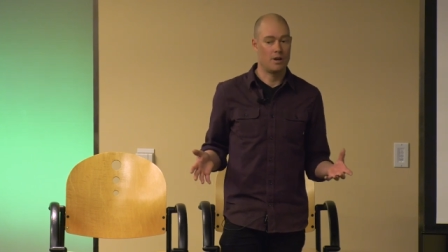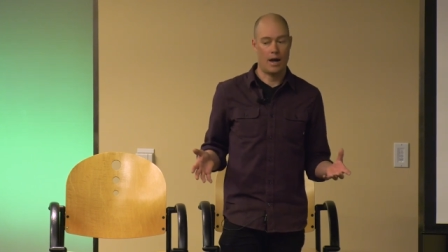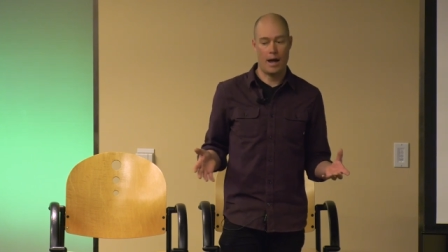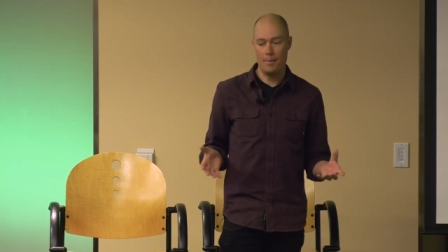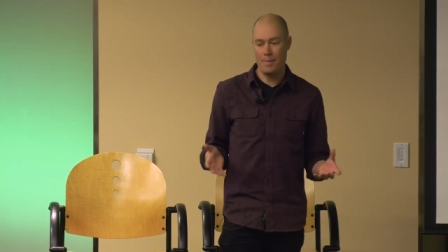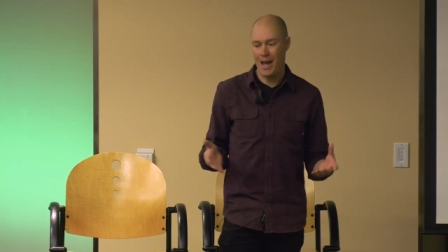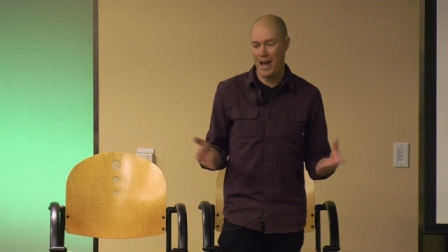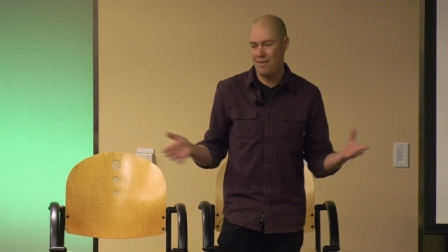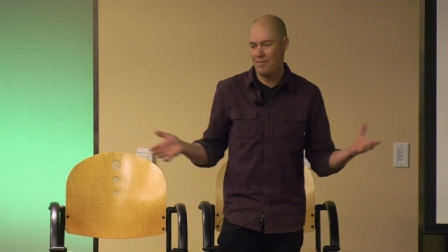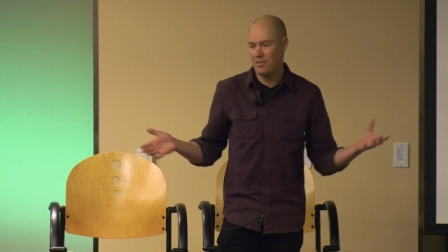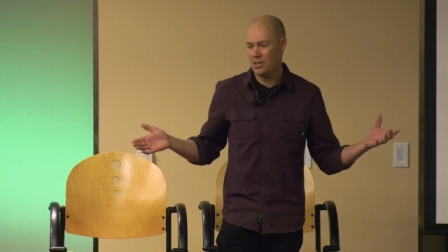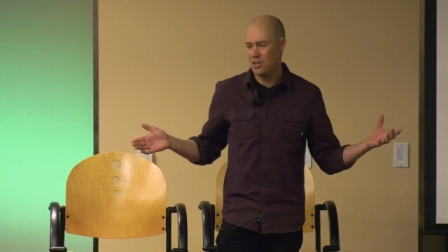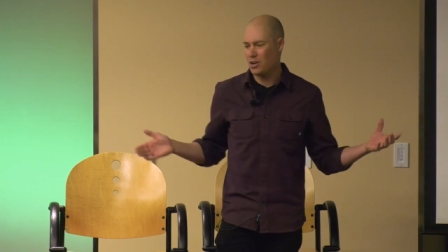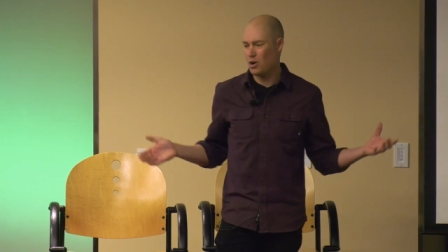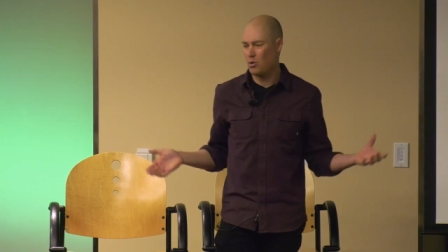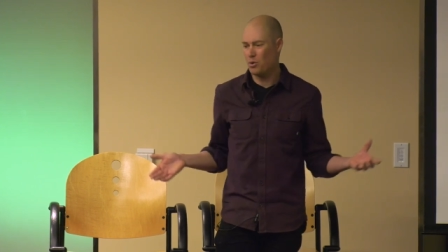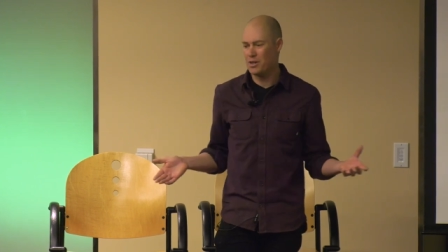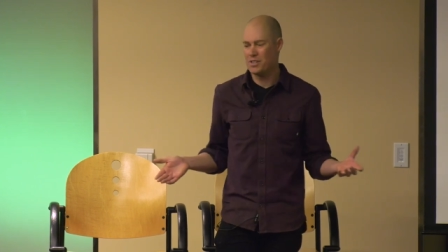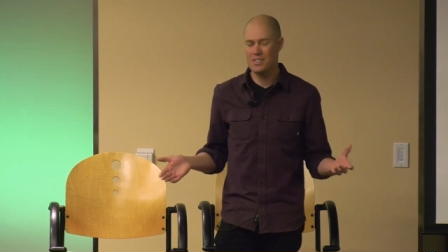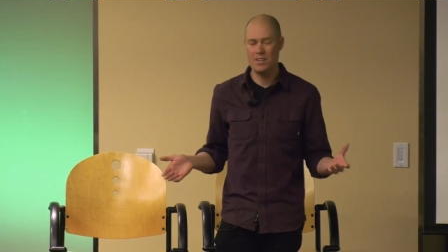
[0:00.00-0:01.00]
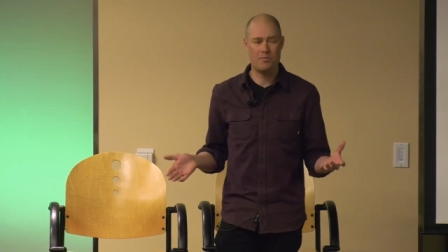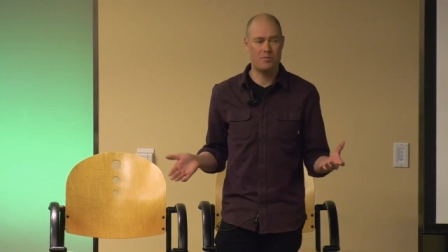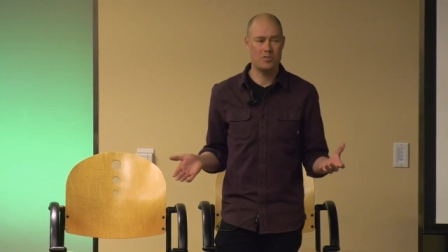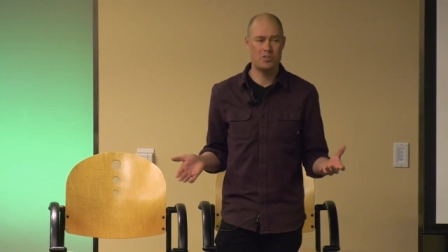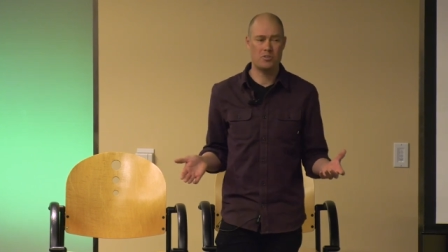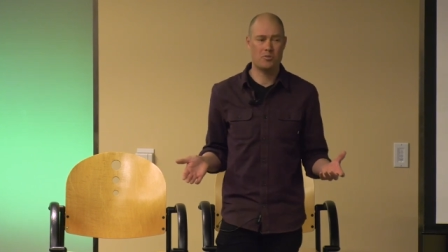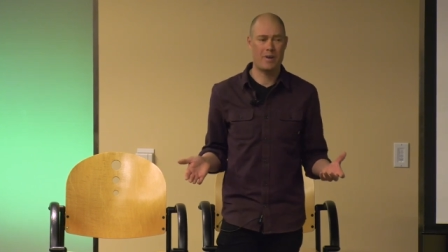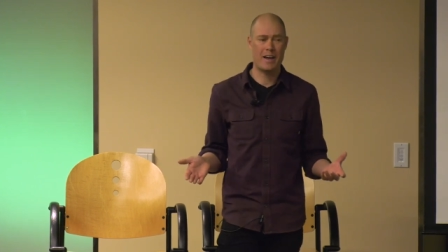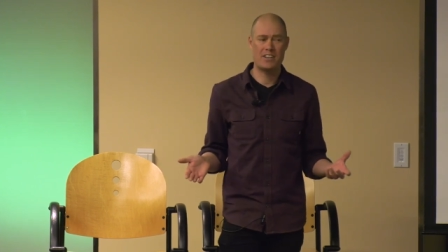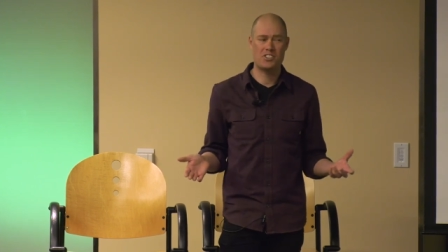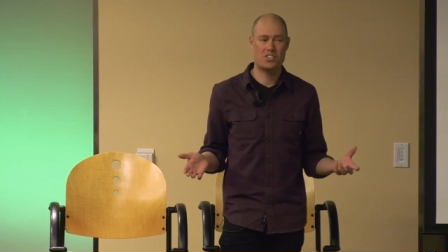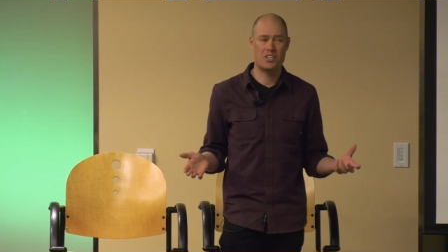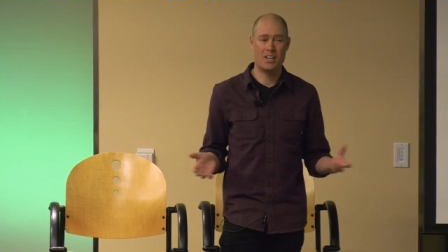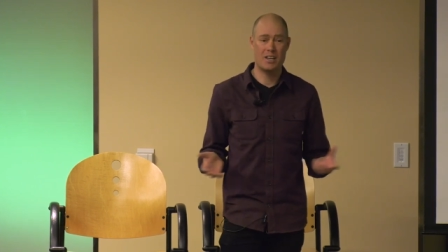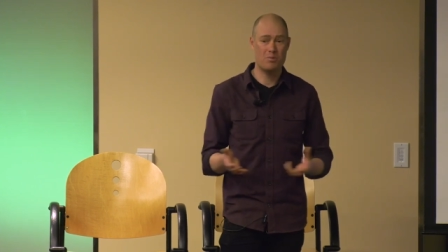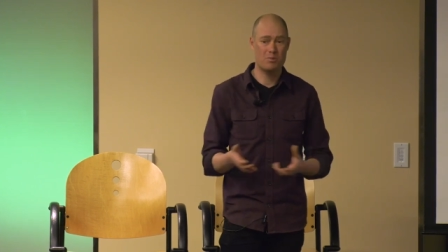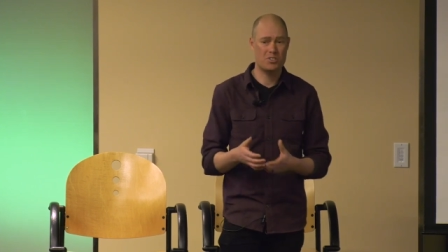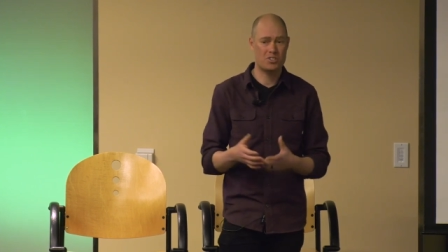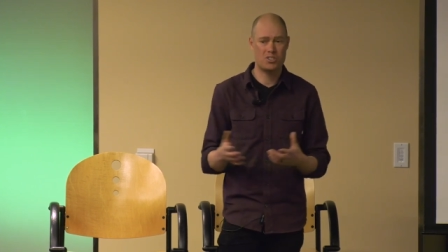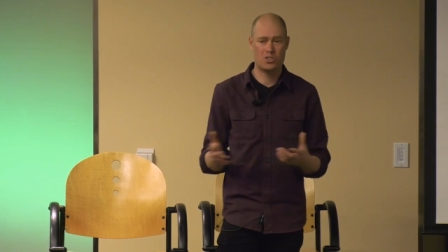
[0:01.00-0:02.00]
I'm having to go in a different direction.
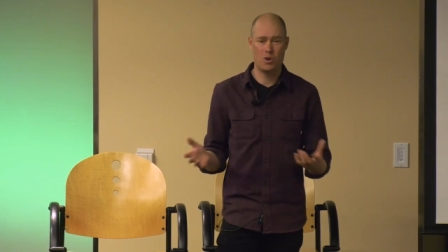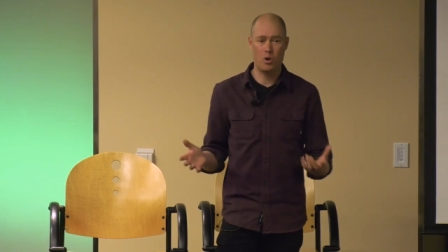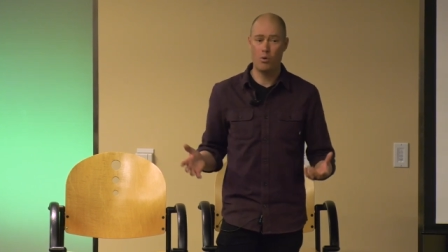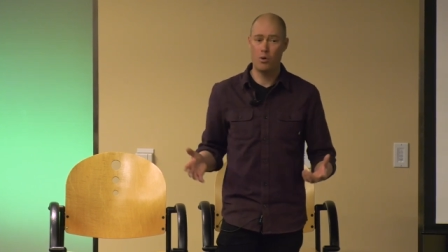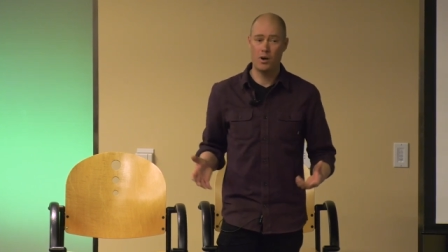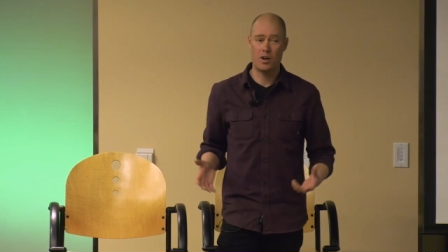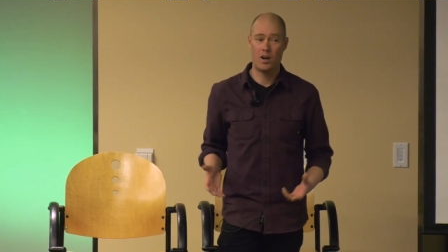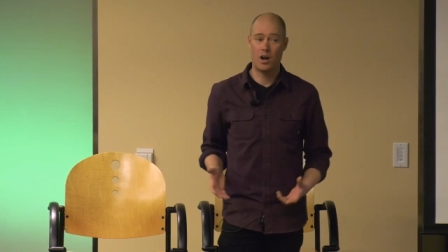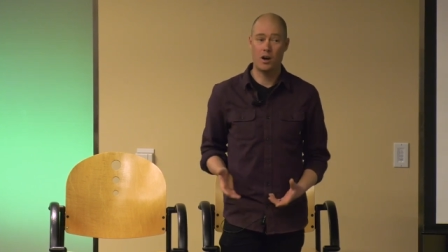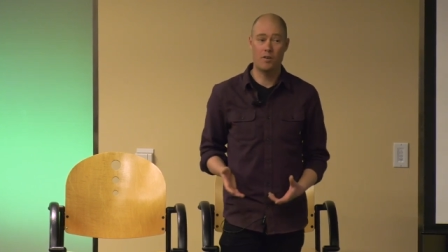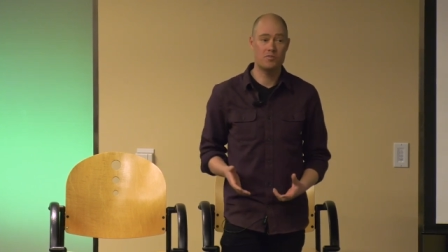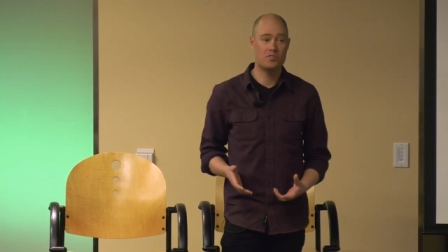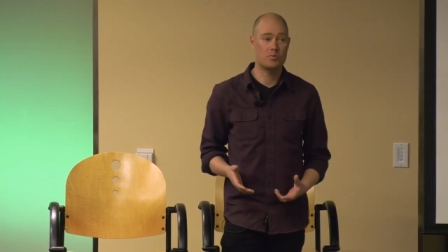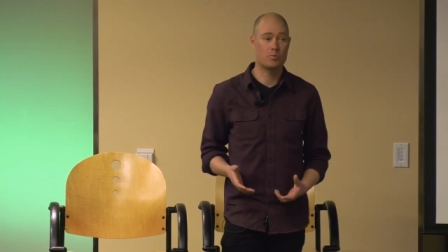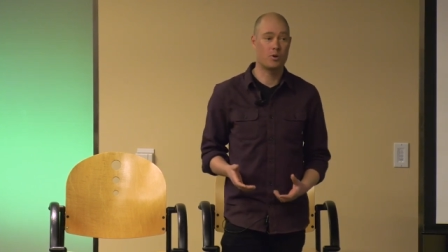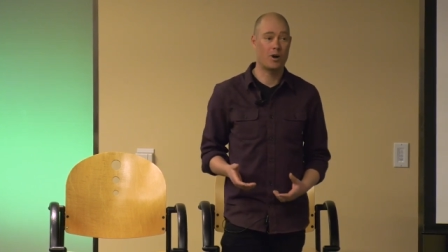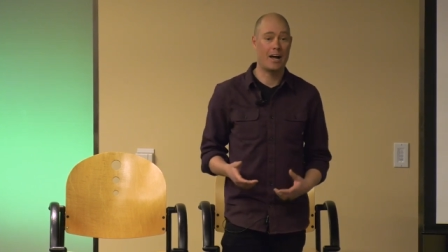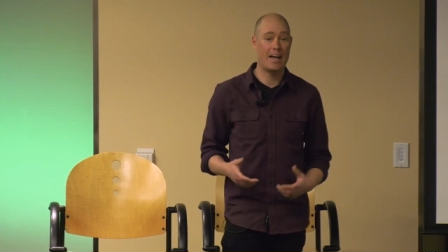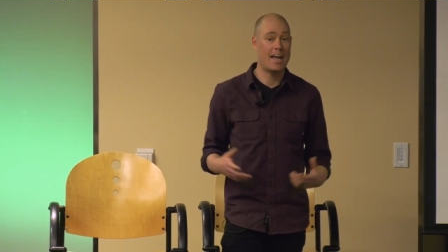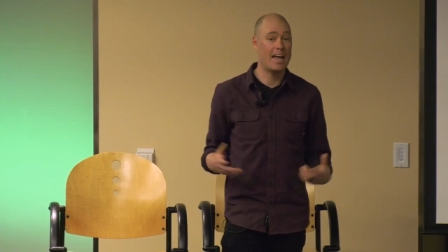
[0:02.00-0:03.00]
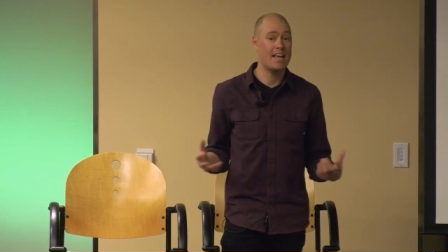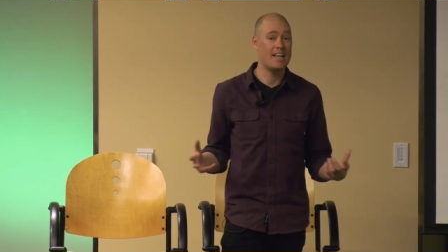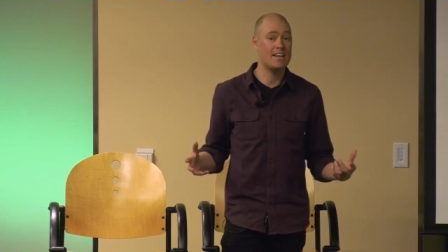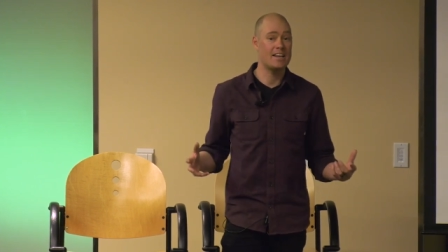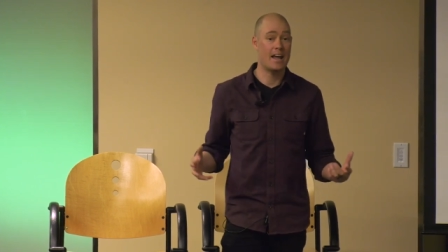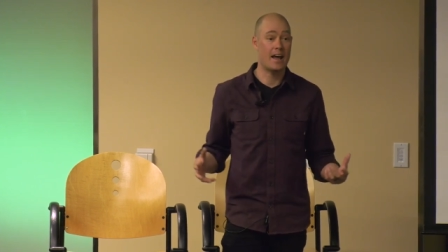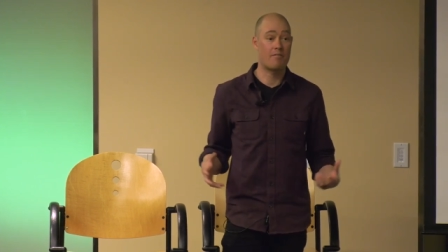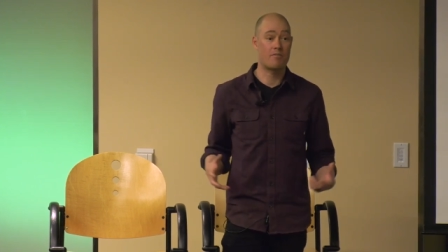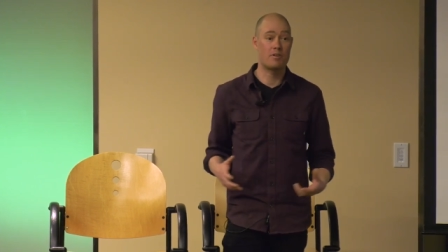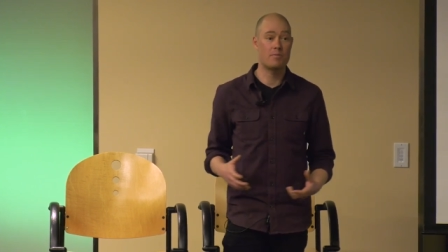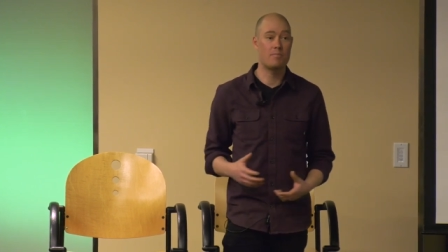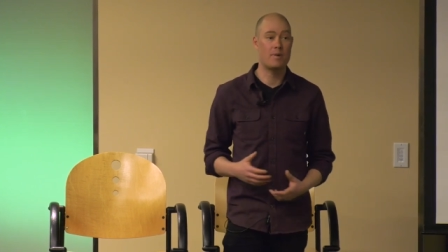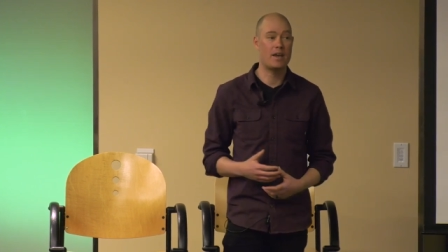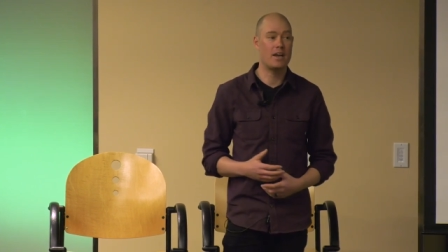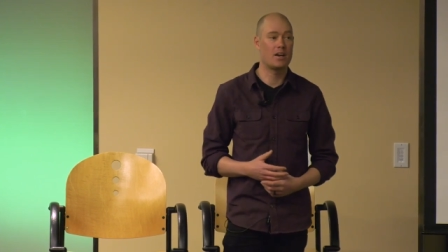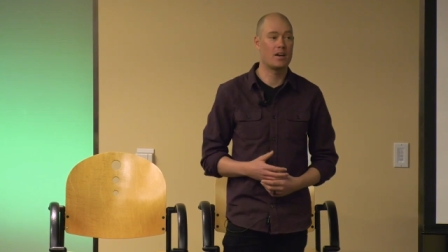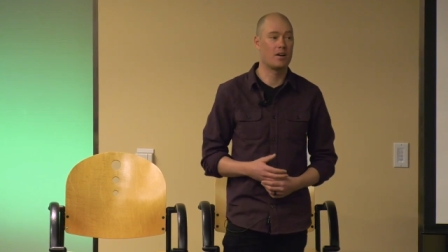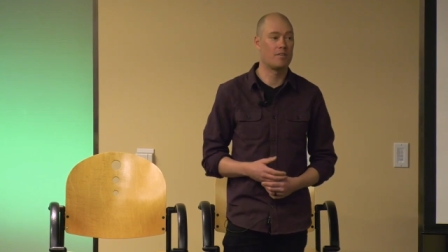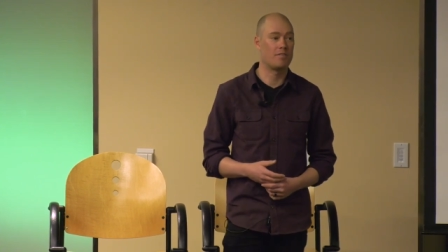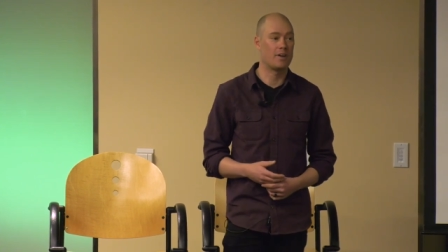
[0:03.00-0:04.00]
It was so uncomfortable. I hated every
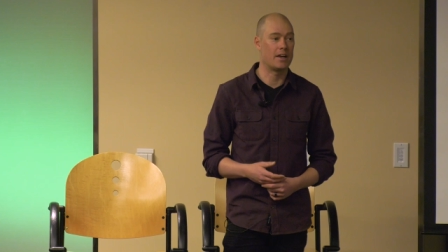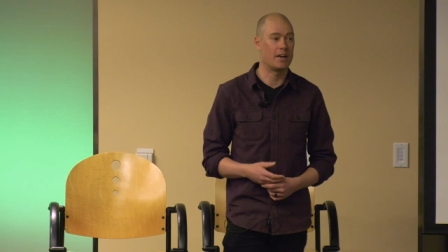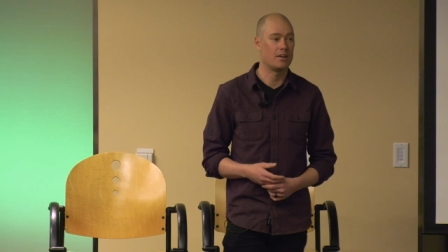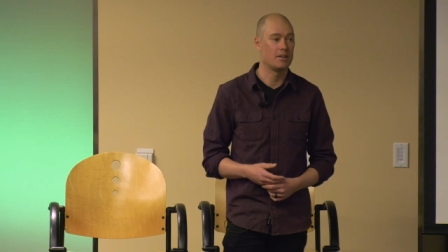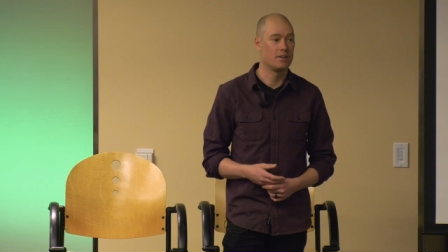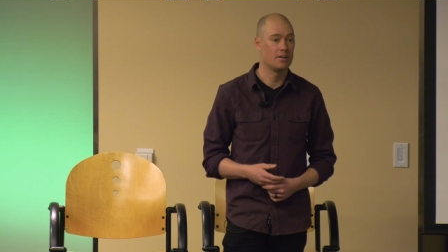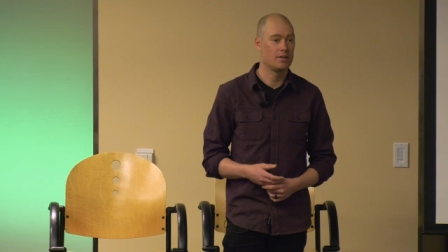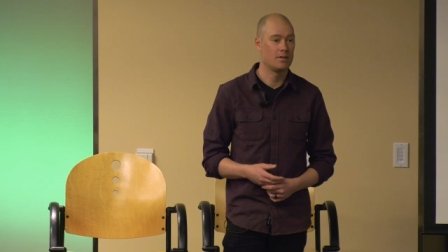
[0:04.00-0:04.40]
minute of it.